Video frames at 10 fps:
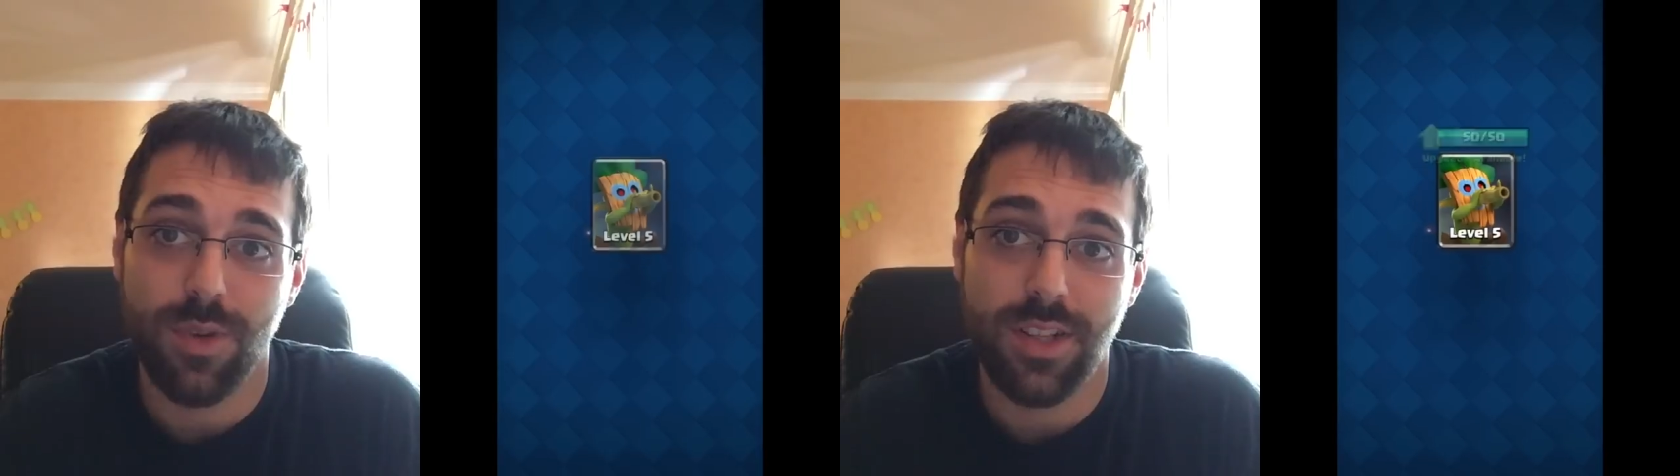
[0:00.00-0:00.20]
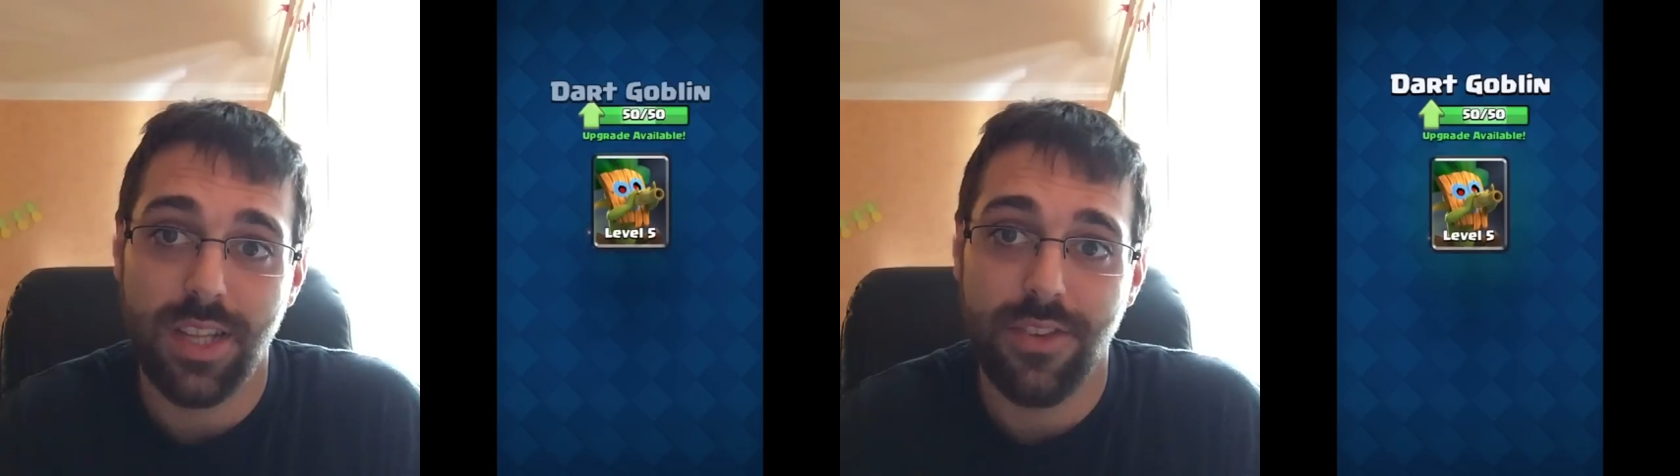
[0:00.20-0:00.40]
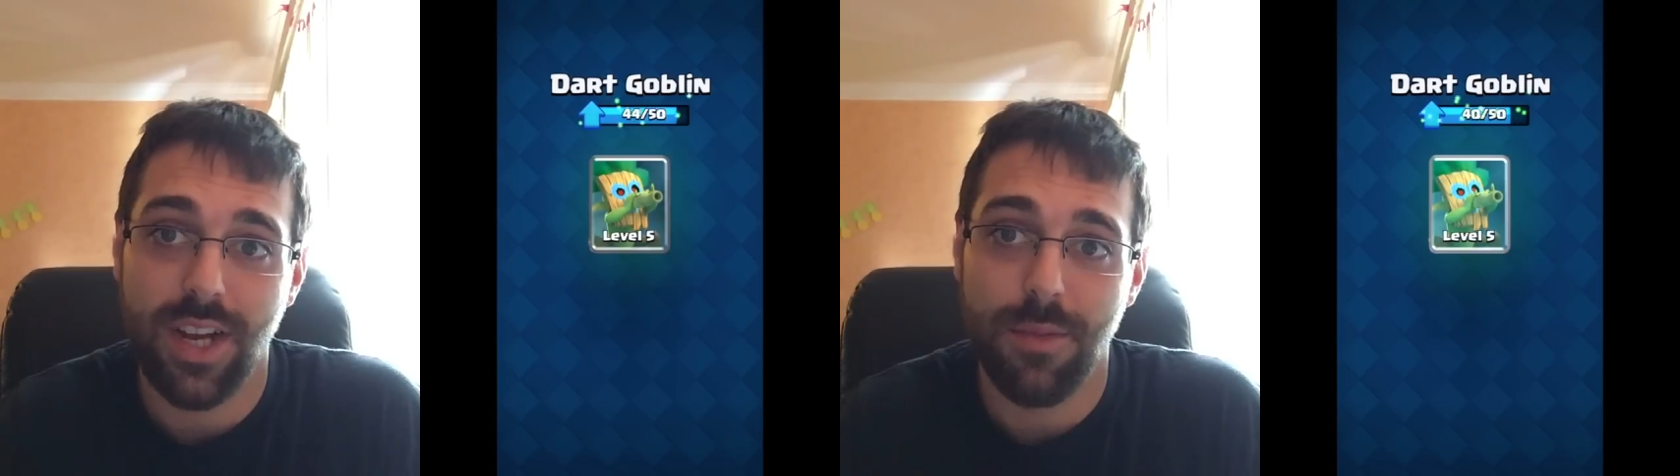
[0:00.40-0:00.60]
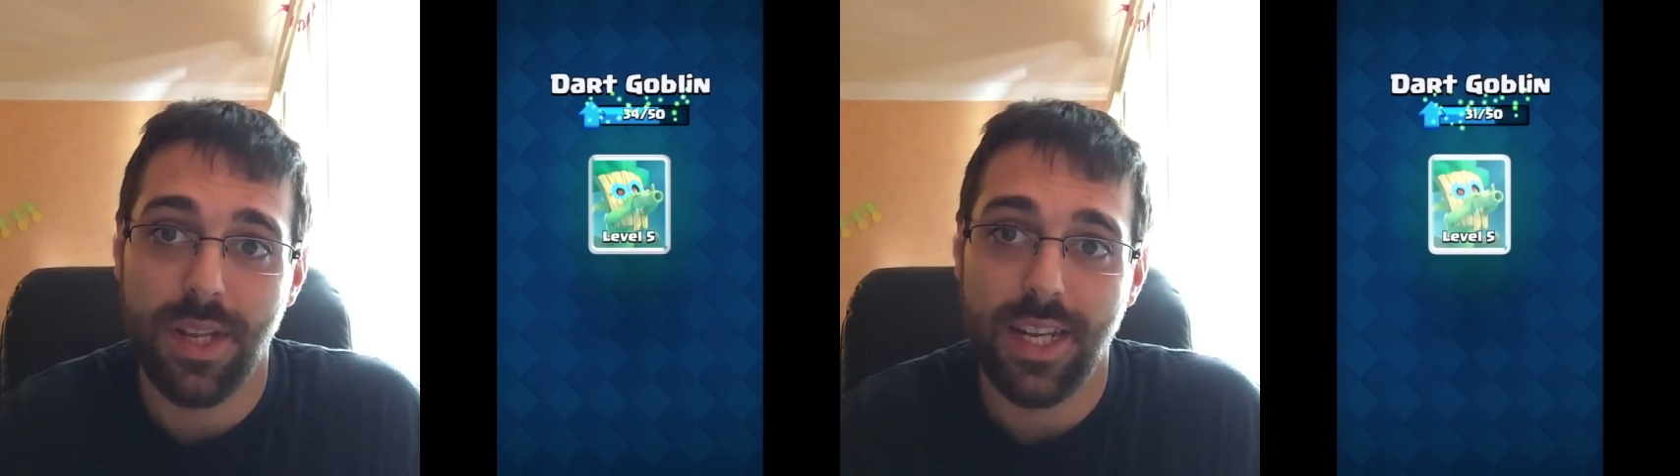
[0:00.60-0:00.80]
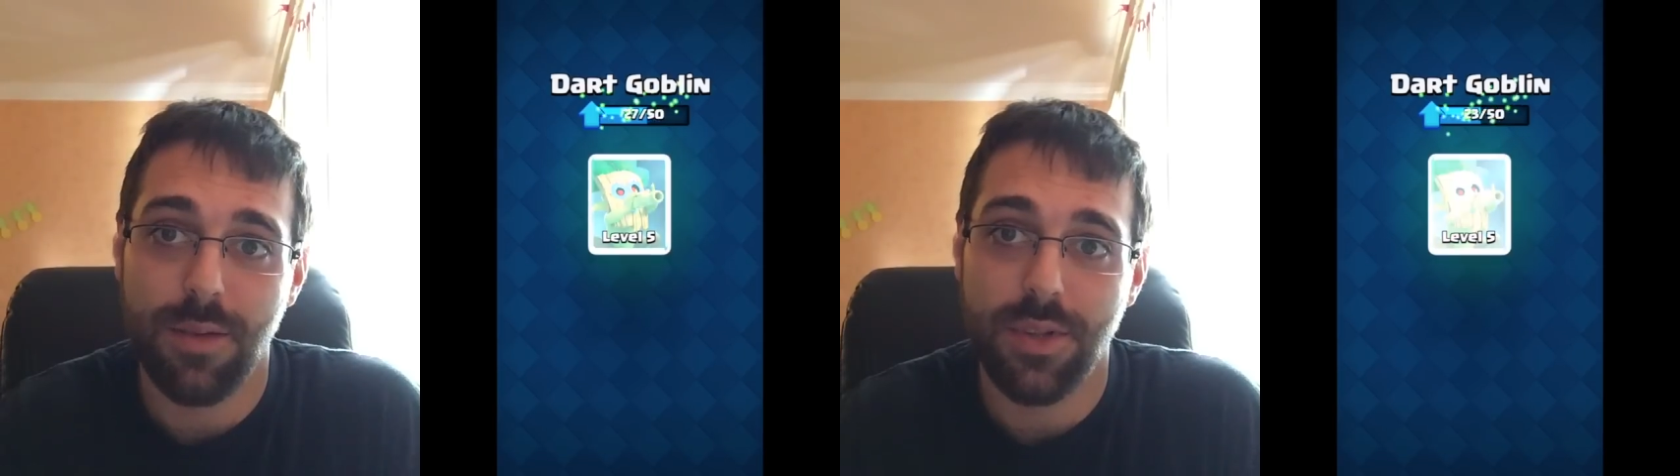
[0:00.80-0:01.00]
want to leave a
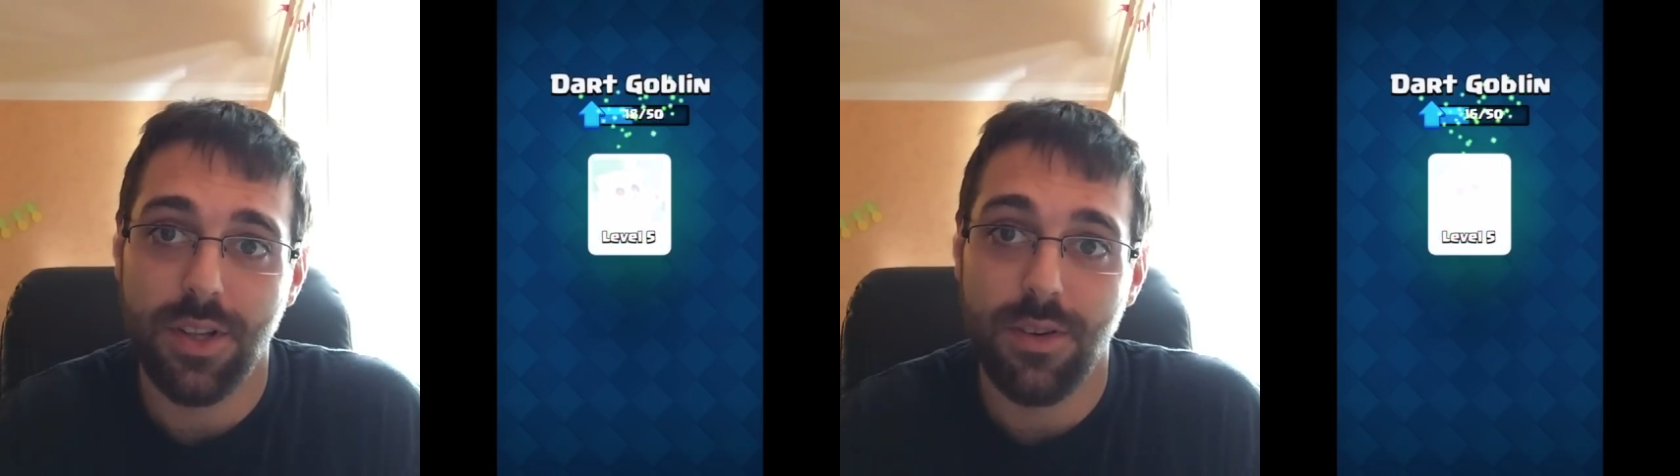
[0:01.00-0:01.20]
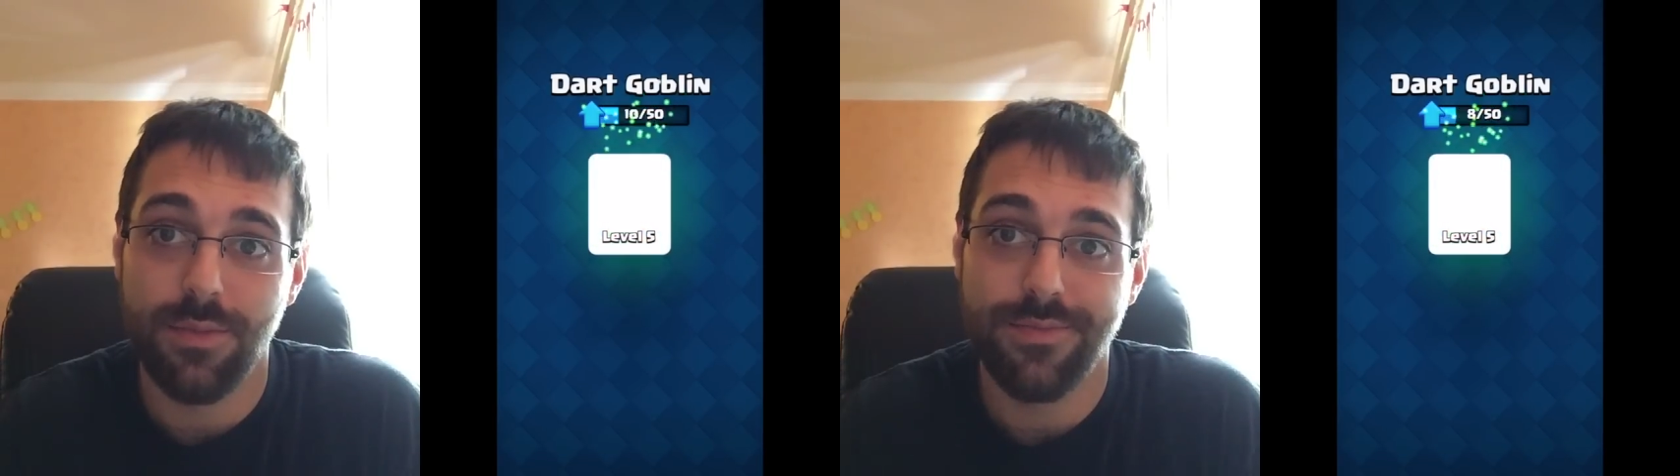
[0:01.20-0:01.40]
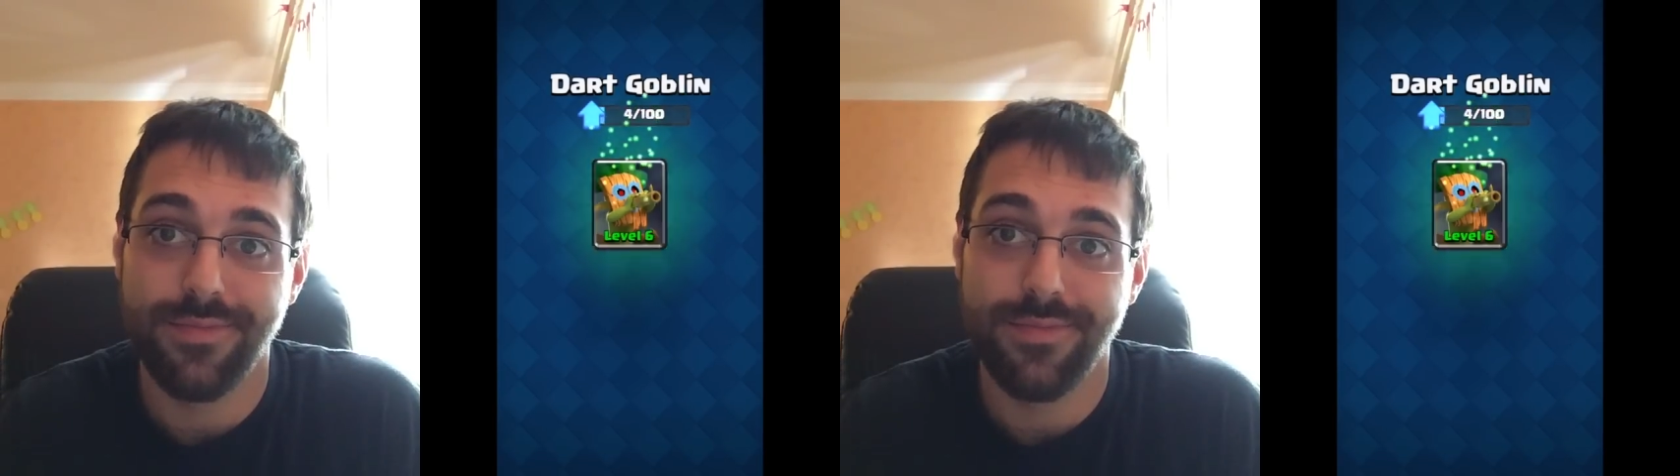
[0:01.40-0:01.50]
comment down below?